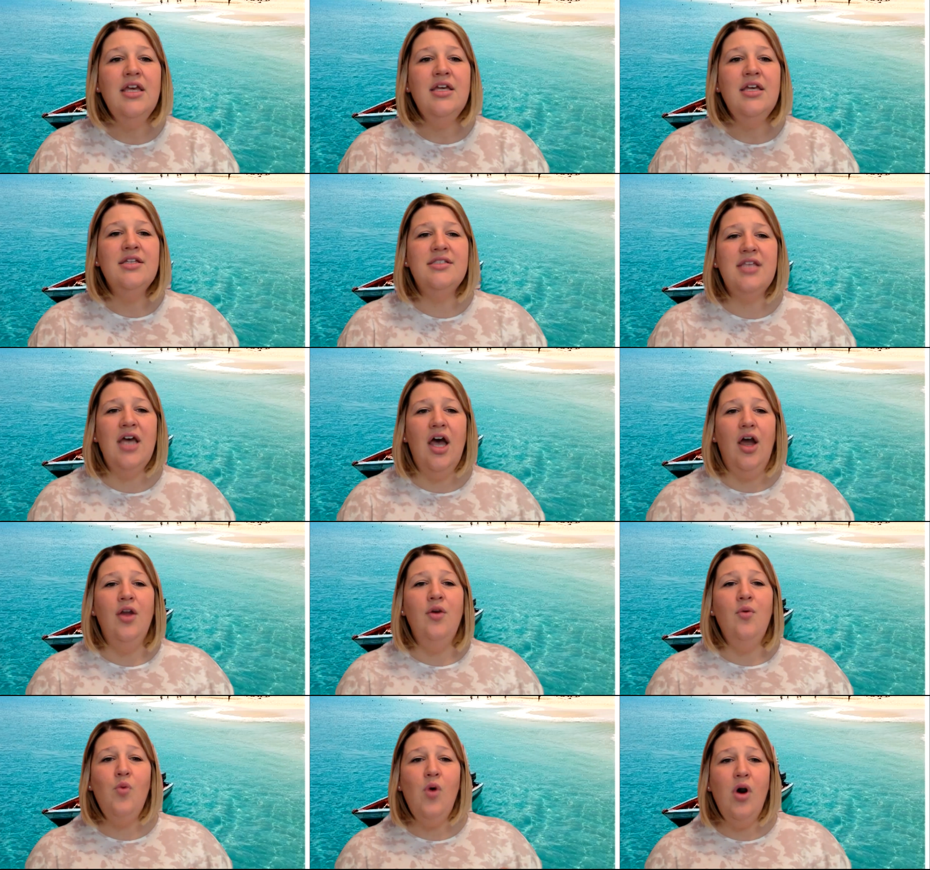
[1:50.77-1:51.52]

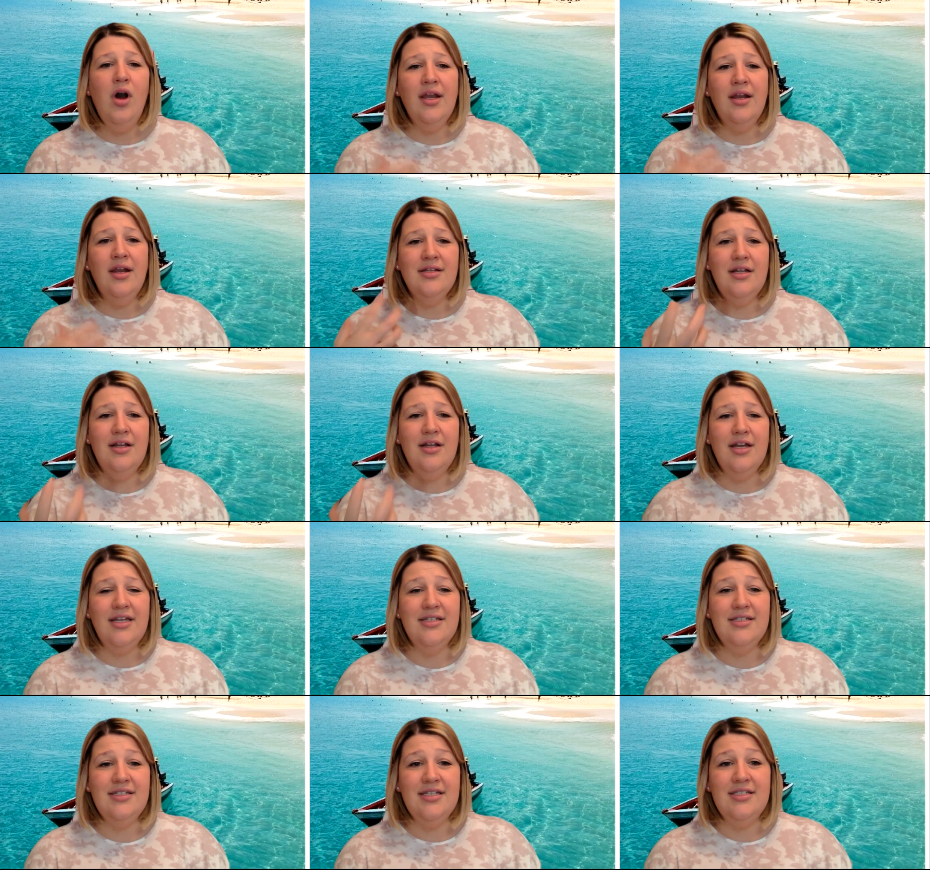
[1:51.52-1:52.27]
So what I'd
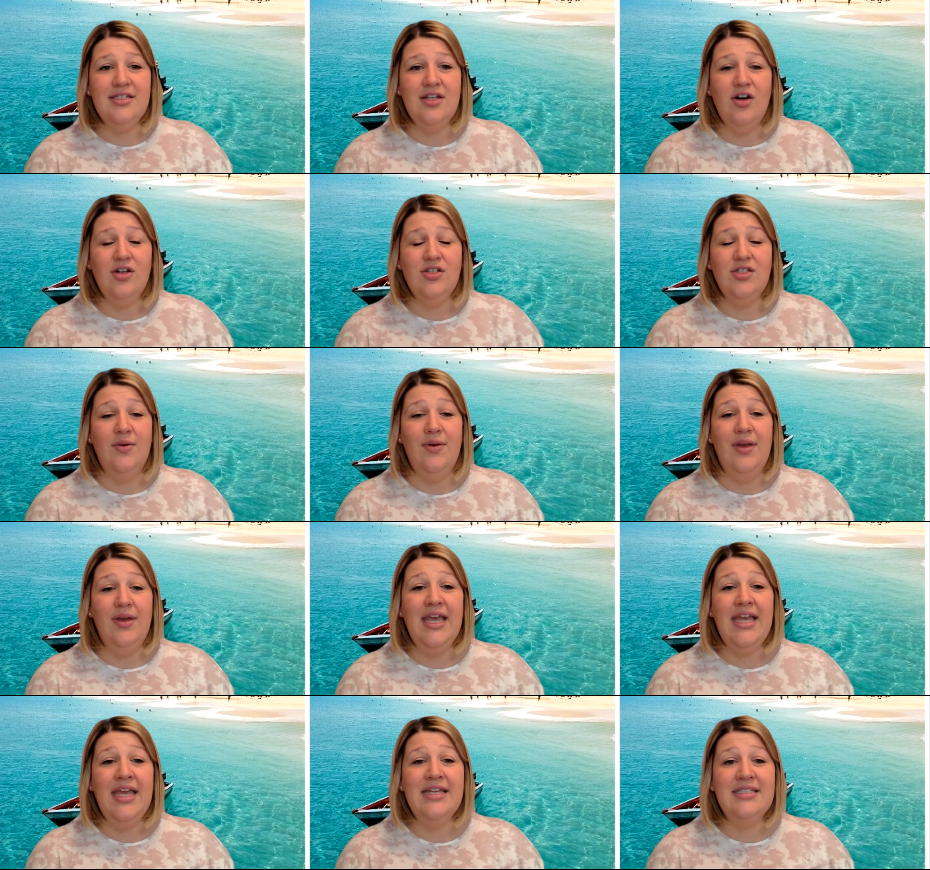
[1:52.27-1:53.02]
like us to start
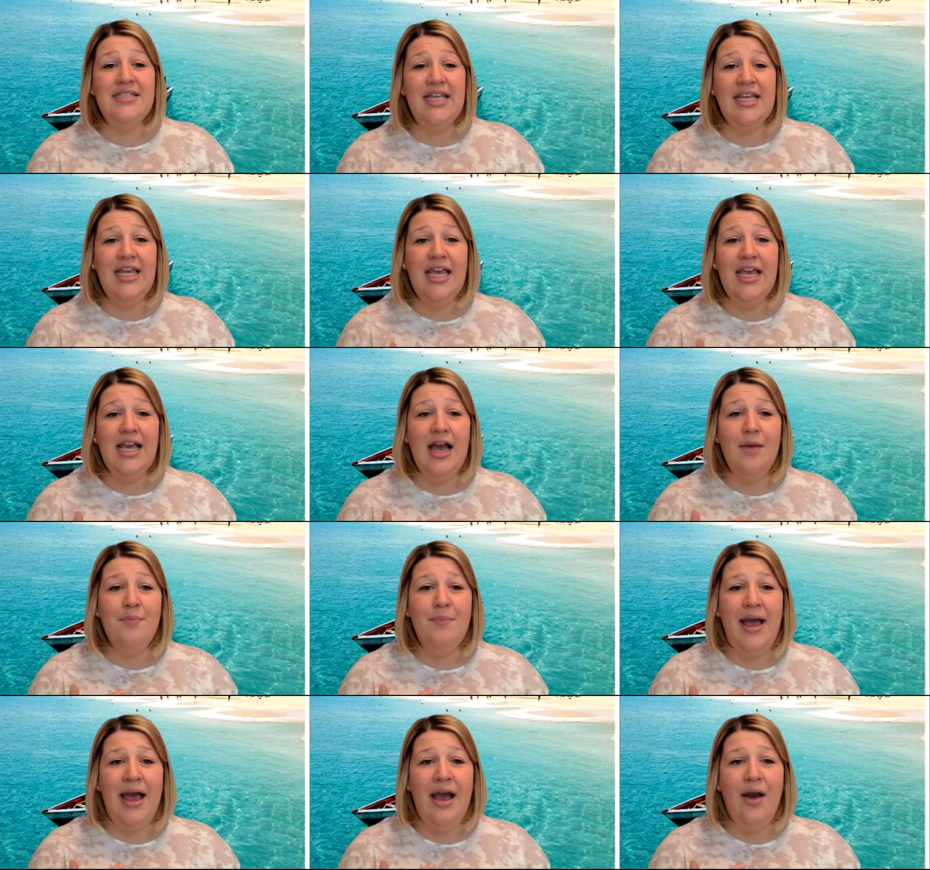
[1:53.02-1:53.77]
doing is thinking
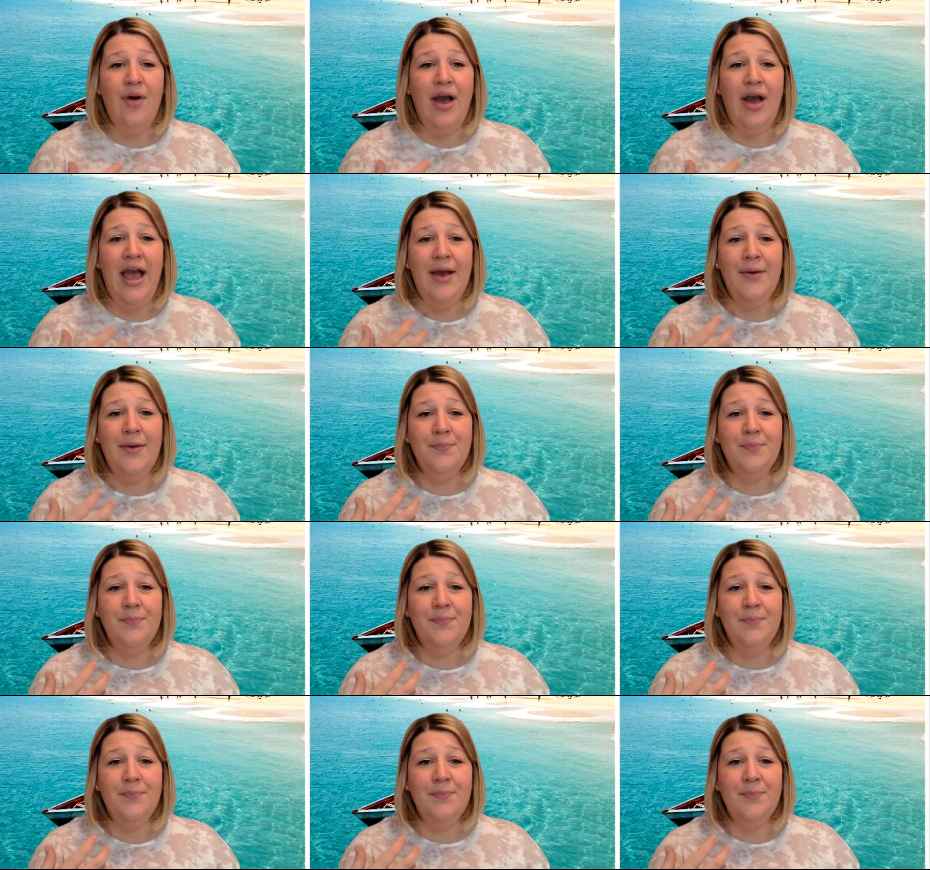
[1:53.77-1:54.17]
about